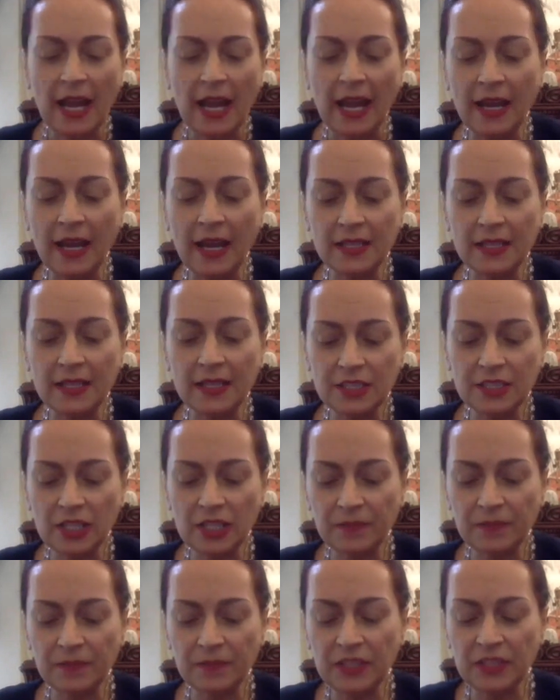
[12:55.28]
And
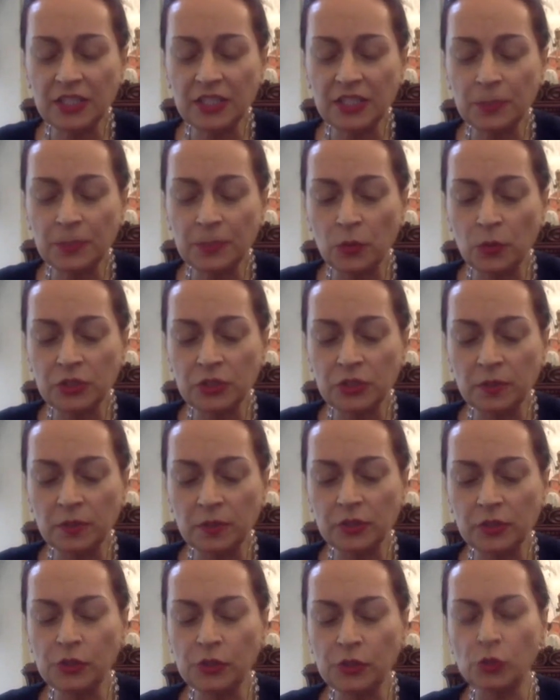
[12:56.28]
it is
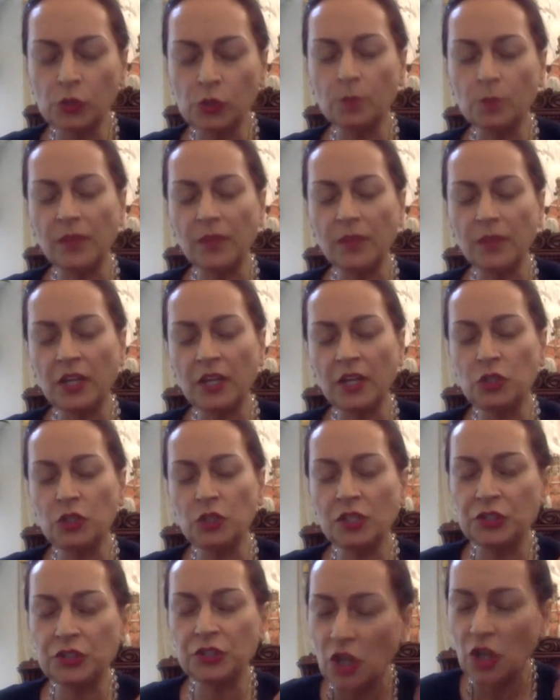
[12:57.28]
possible to actually
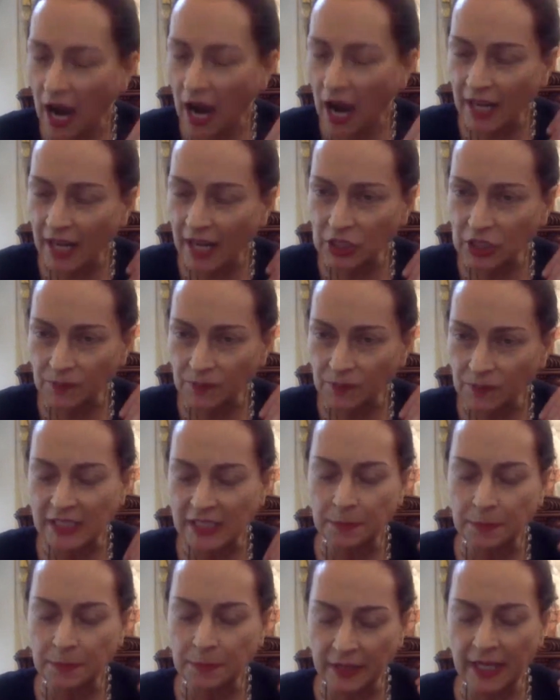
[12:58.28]
try
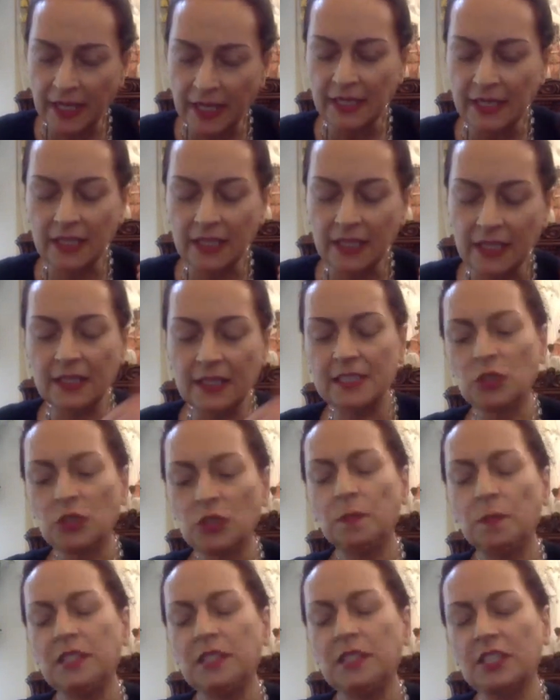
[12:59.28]
explaining this to
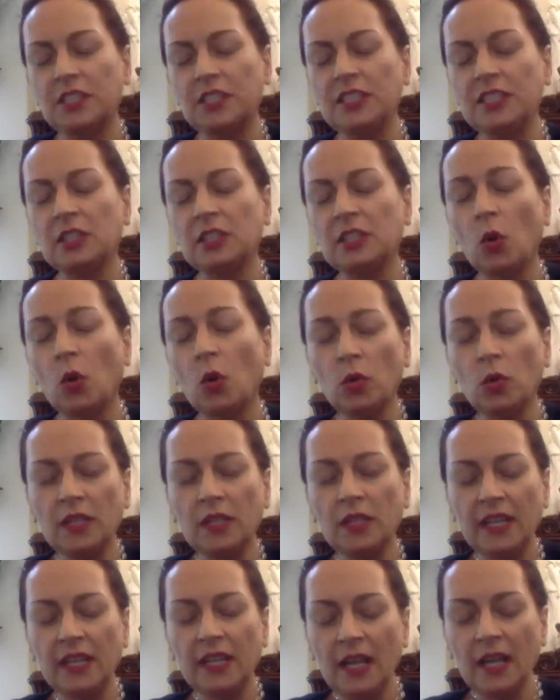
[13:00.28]
Peter Thiel
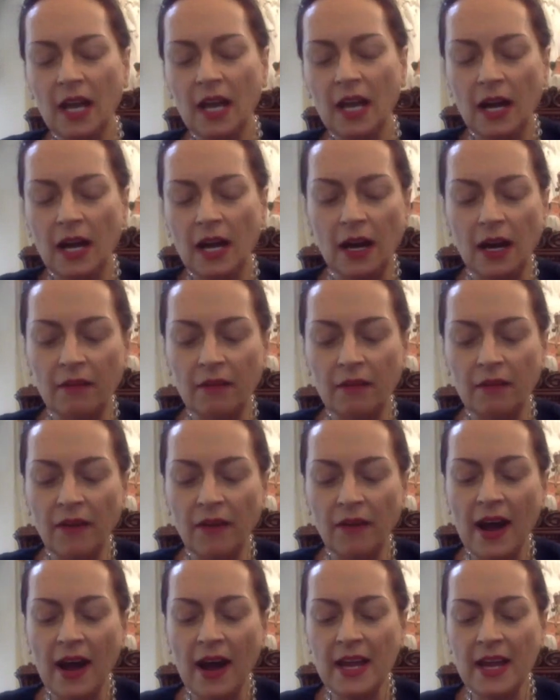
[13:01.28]
only
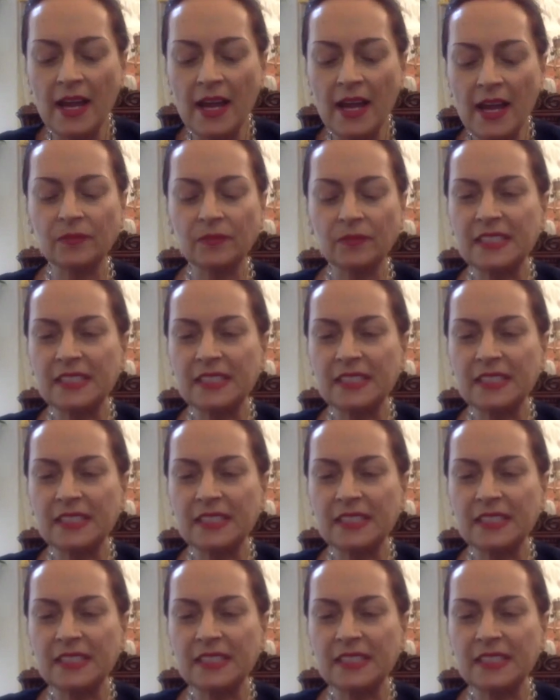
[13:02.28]
via